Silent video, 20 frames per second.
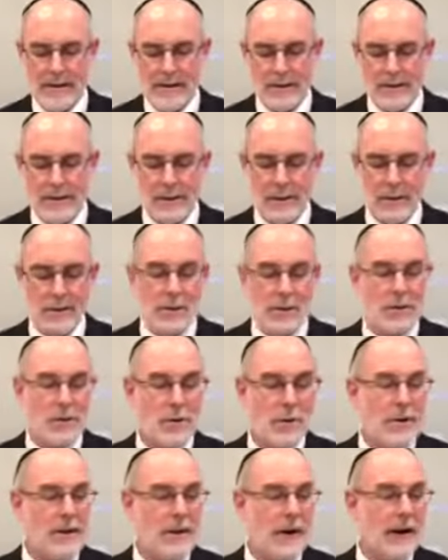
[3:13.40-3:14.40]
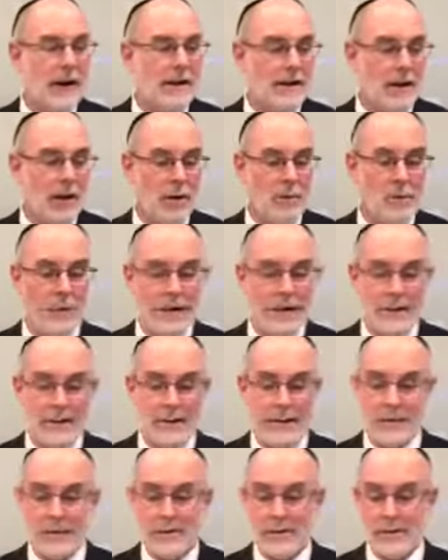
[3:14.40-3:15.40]
The only story that I know, because
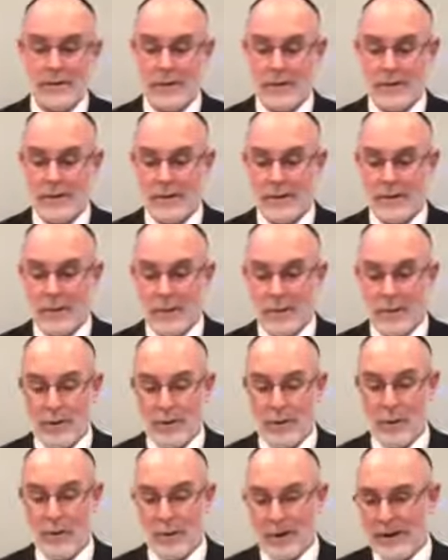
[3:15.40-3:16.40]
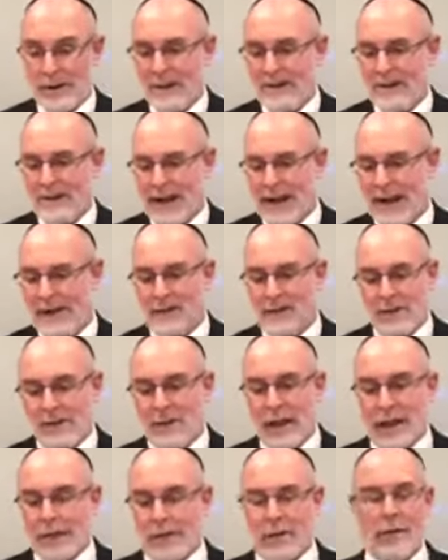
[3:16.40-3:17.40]
he's when you read his text, you're
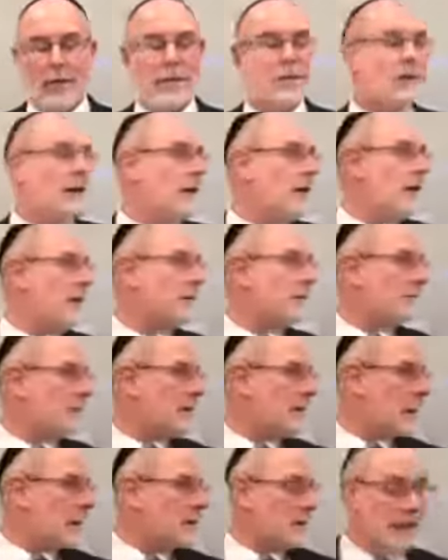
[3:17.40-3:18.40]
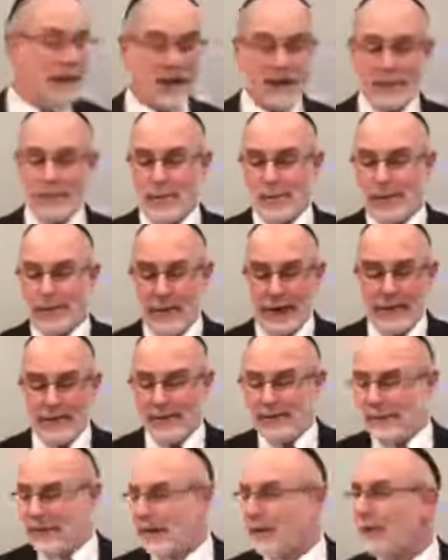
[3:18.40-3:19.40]
like going, "Oh my gosh, this guy's an expert in
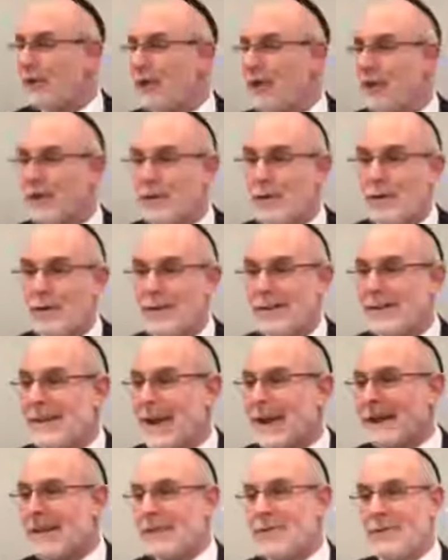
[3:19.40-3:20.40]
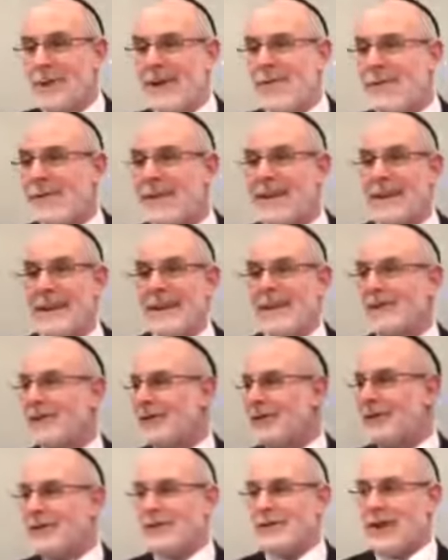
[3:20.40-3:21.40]
every single thing. He knows exactly where everything is."
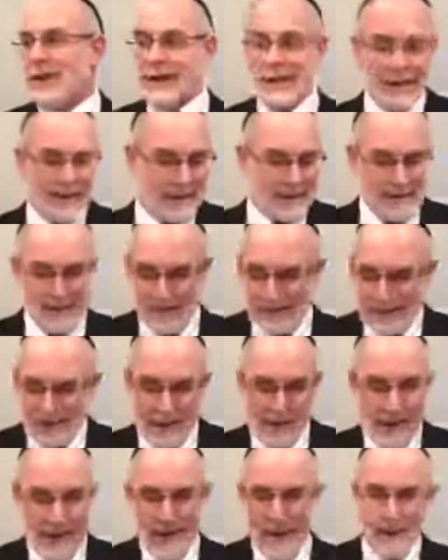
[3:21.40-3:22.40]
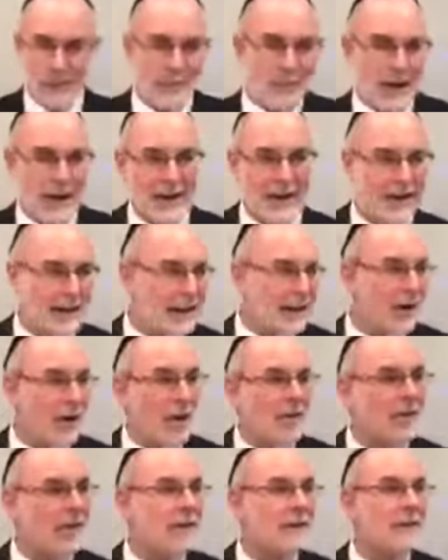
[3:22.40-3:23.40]
And there's like like, and he's rattling it
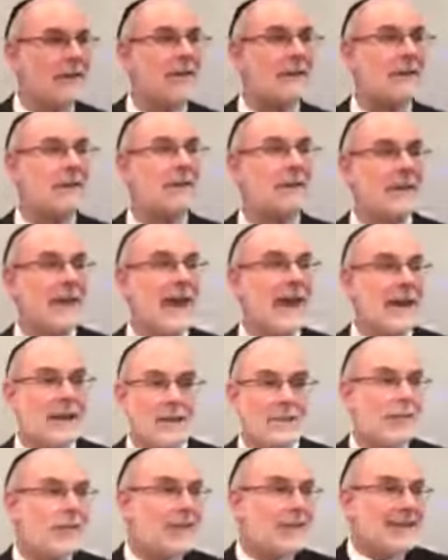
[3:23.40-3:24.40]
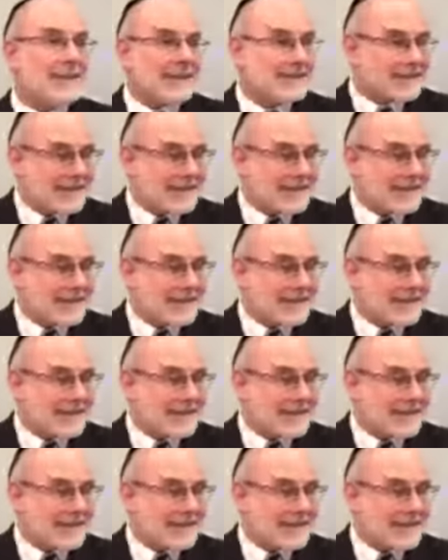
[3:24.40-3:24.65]
off like this. He's an expert in